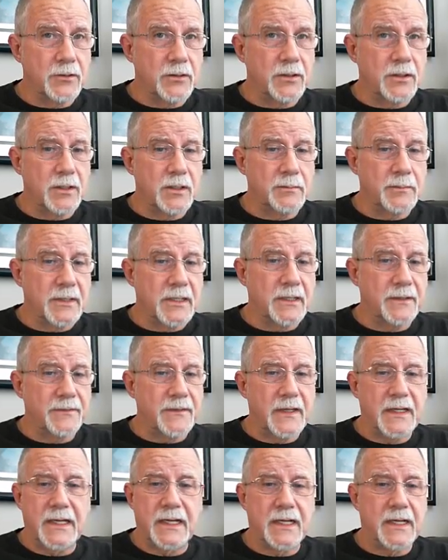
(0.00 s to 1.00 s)
later on
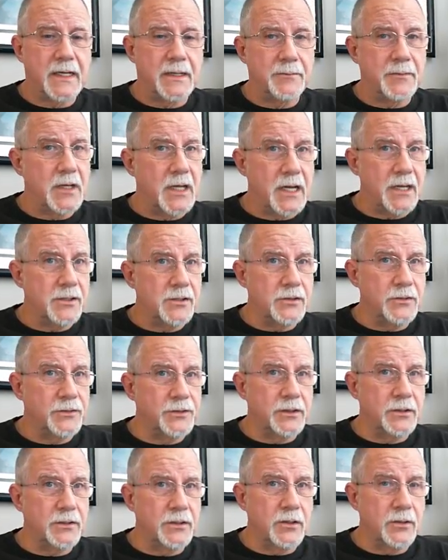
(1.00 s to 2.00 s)
about that. I'm
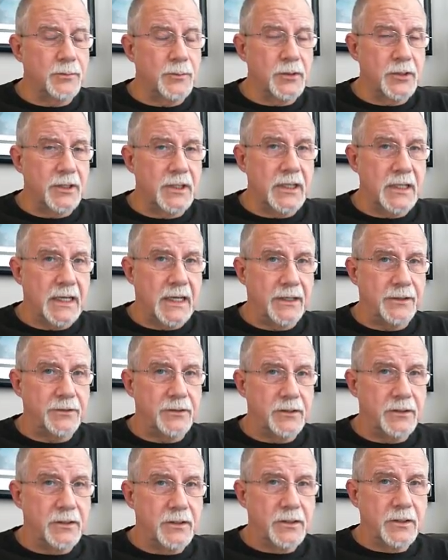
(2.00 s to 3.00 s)
not using the notebook
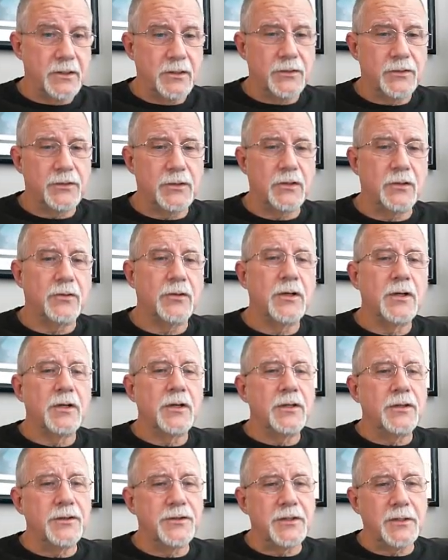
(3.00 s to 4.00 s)
yet.
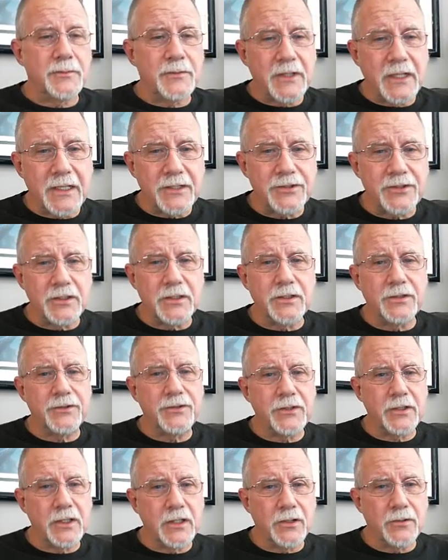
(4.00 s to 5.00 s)
So the
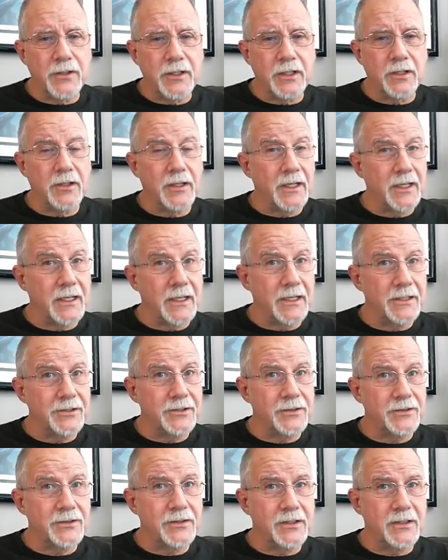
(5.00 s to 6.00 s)
temptation is to go here
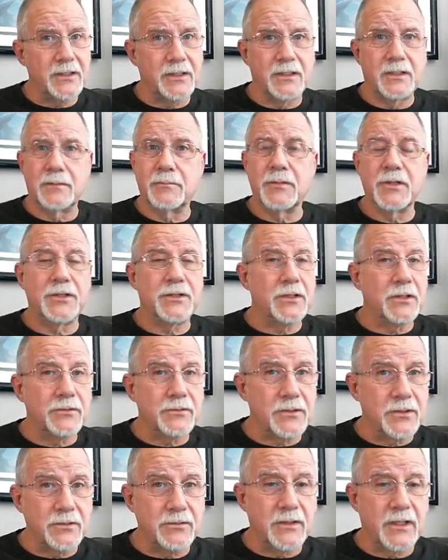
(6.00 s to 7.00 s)
like I just did,
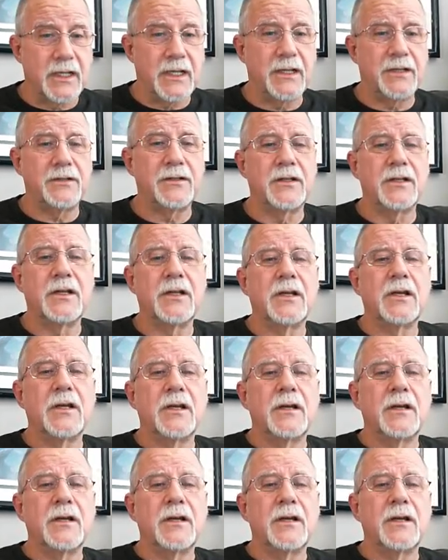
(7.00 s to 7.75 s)
but don't do that.